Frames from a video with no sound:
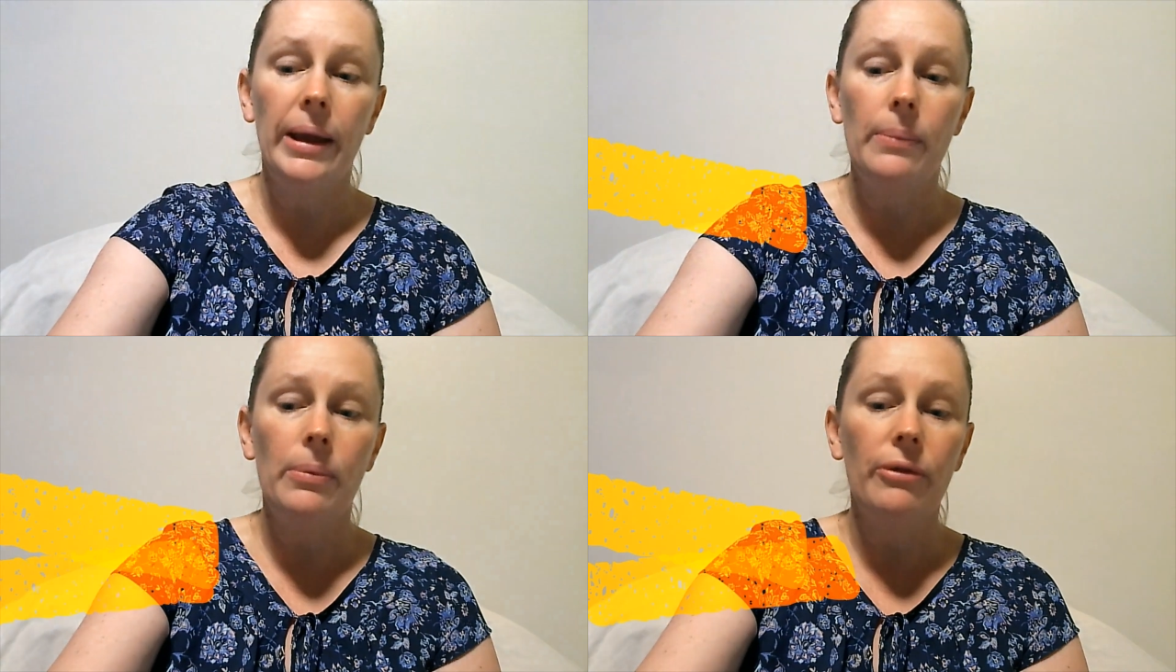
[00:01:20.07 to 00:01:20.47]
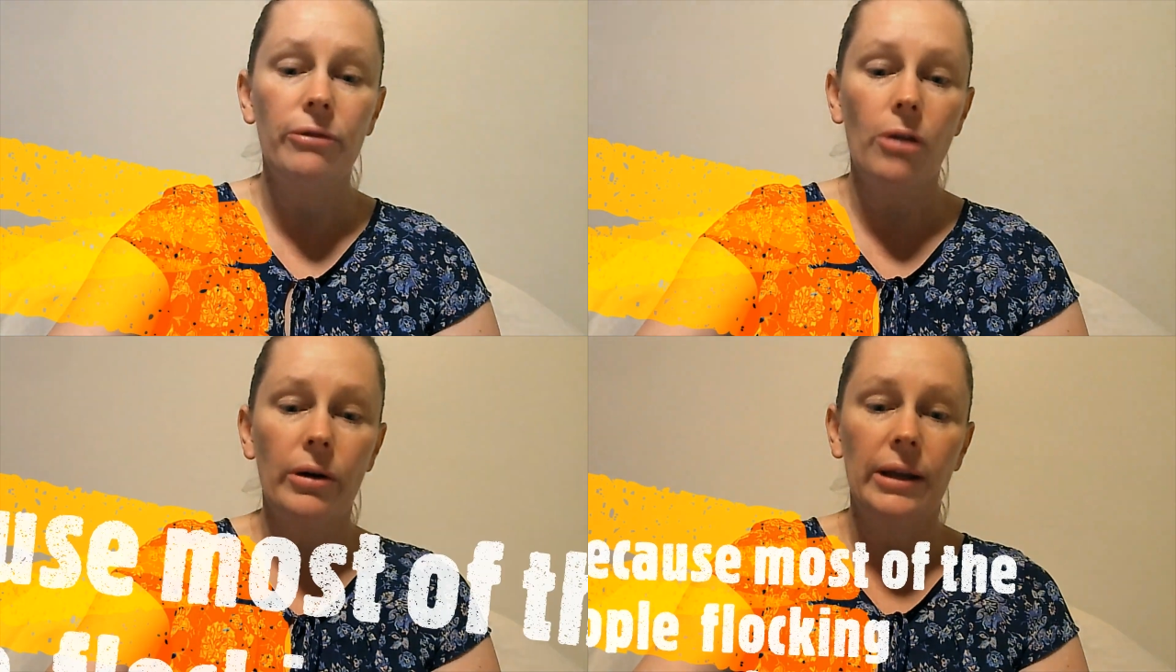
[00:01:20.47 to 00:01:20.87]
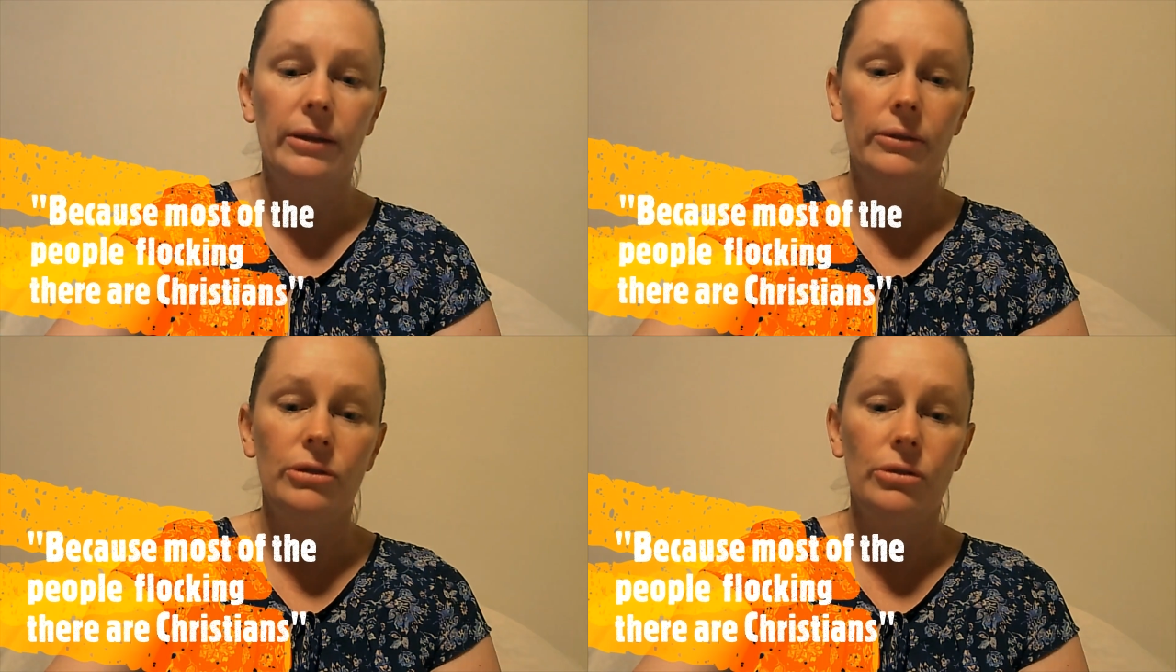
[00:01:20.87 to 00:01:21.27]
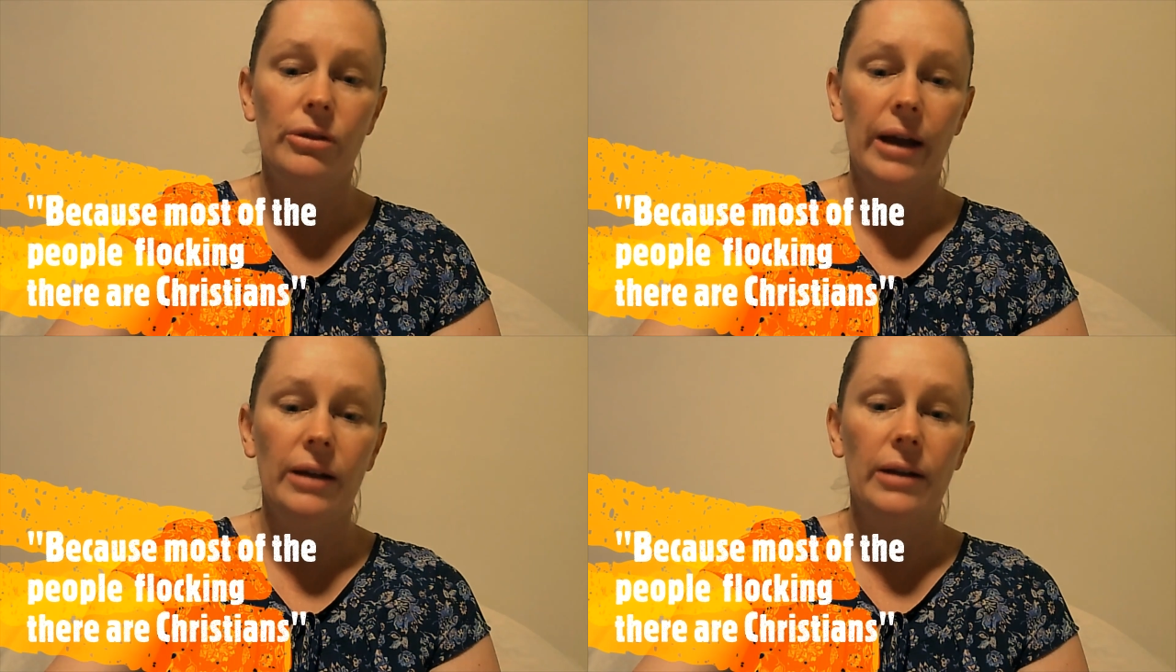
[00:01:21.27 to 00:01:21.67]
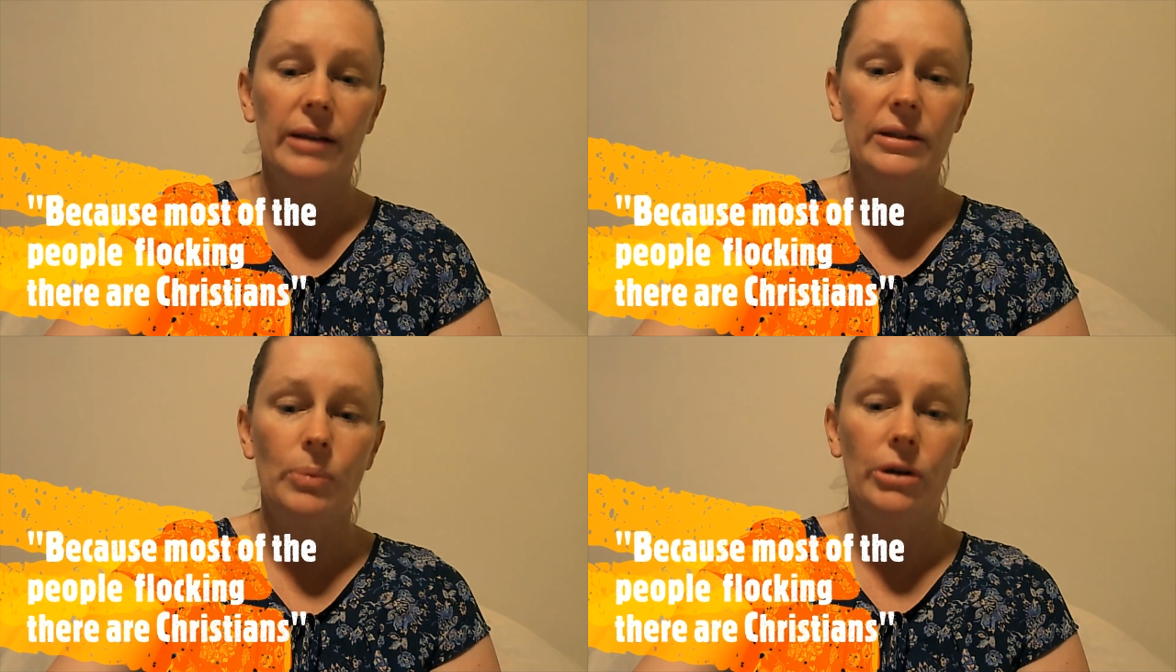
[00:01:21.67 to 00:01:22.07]
people flocking to that
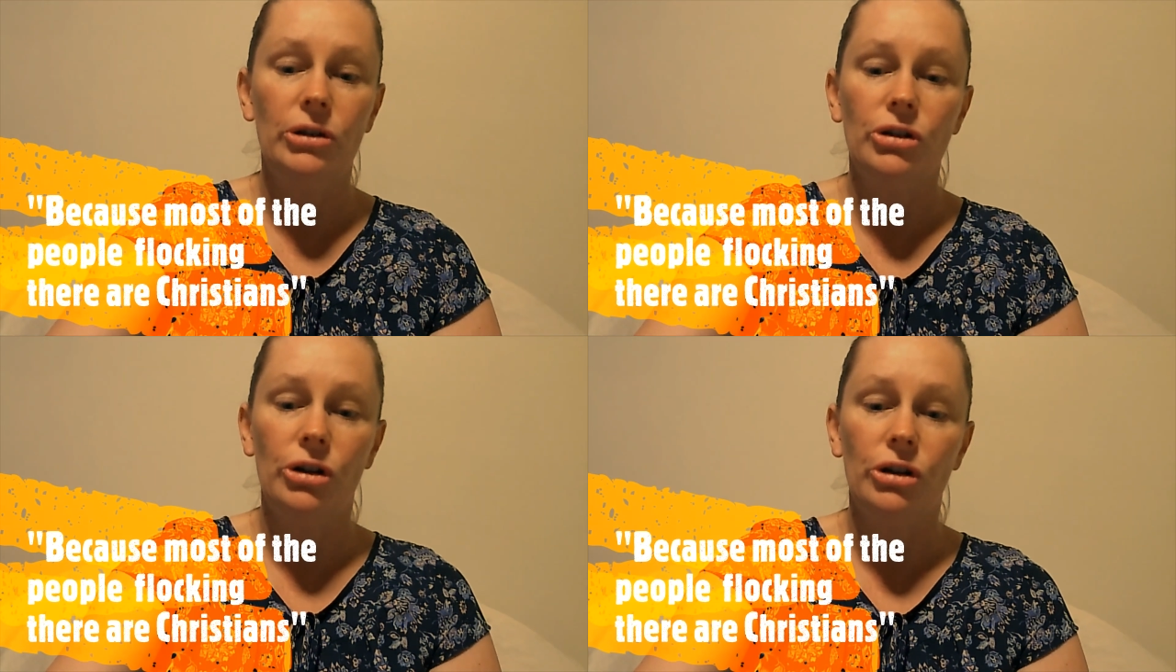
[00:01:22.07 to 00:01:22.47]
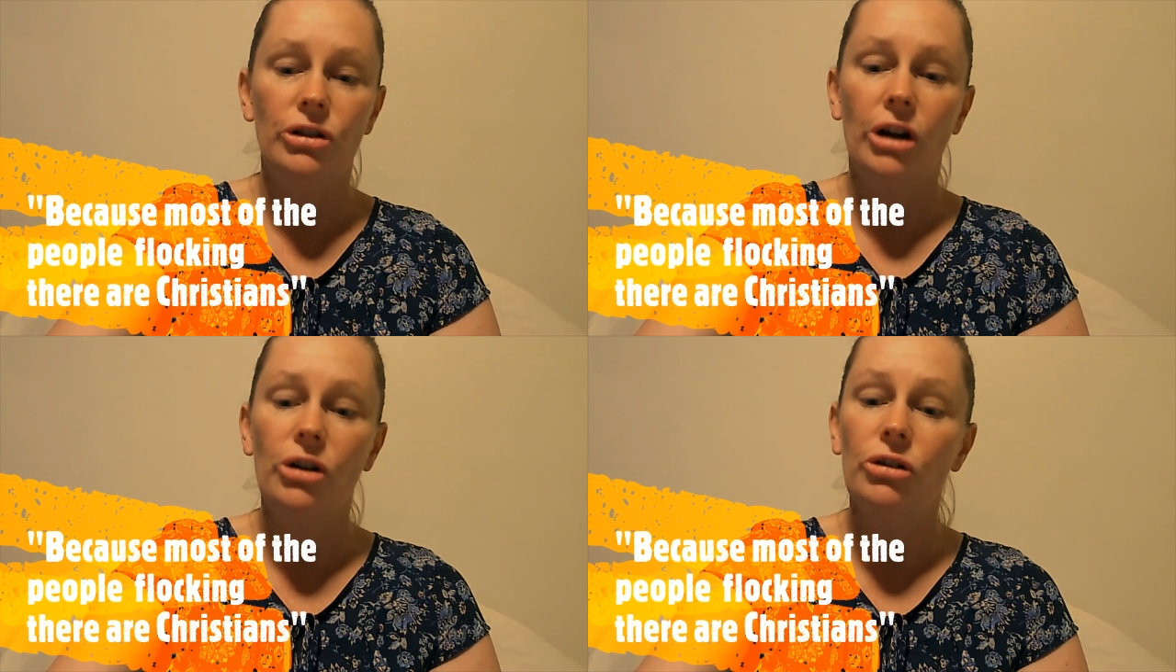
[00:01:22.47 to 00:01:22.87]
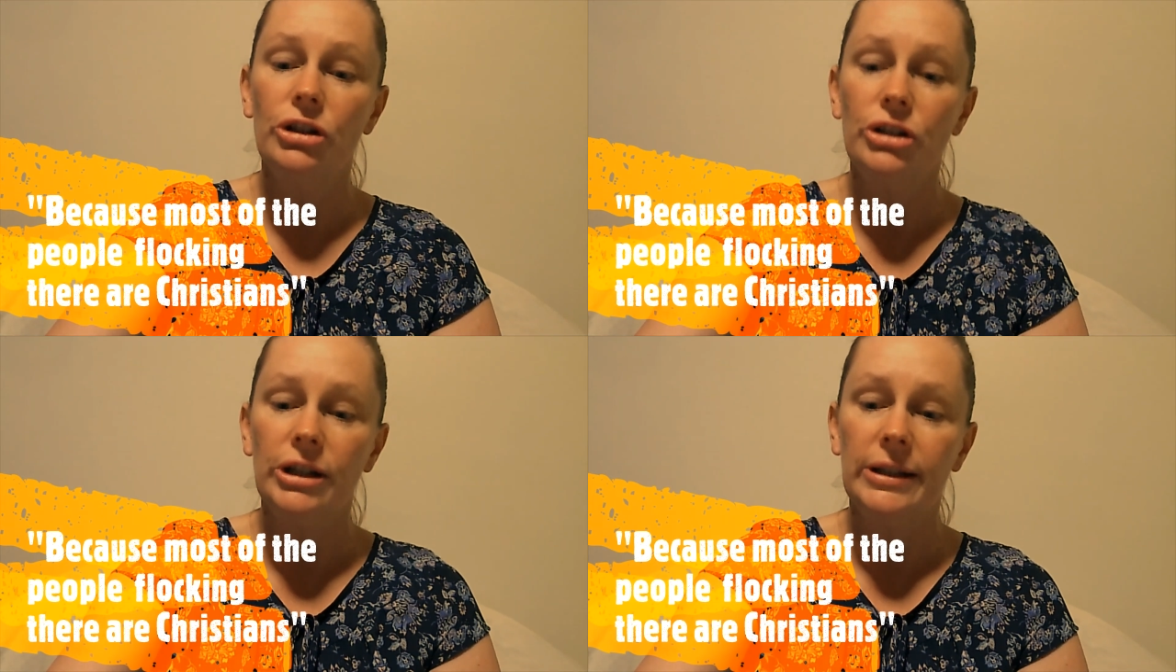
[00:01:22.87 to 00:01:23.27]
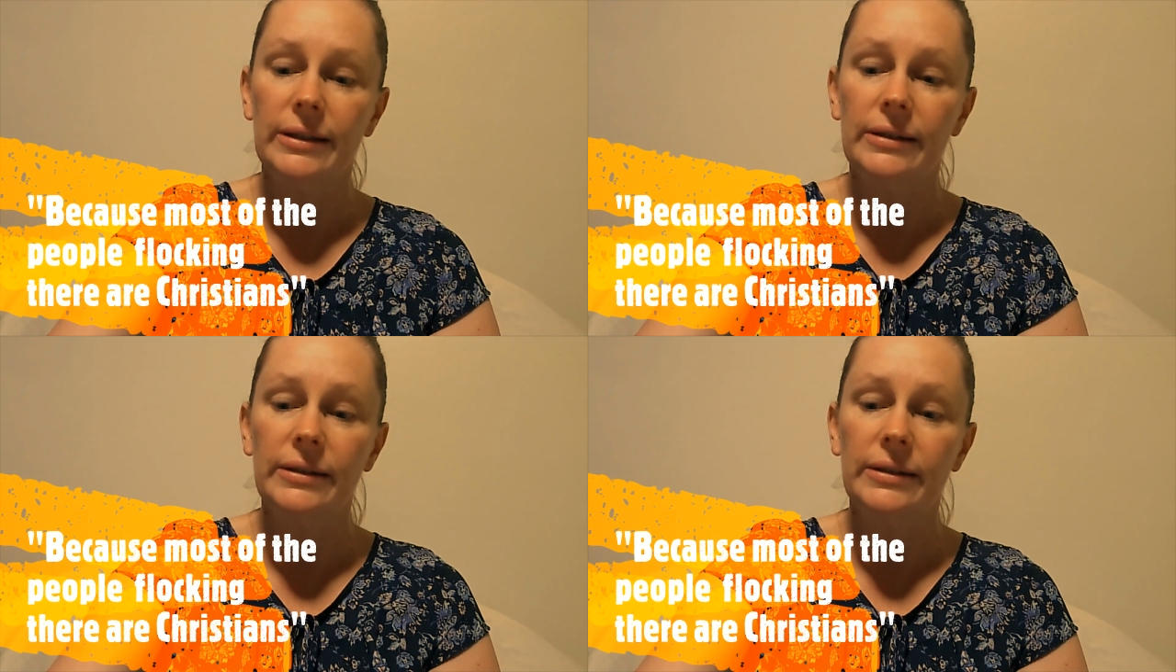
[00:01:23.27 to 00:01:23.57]
Asbury church are Christians.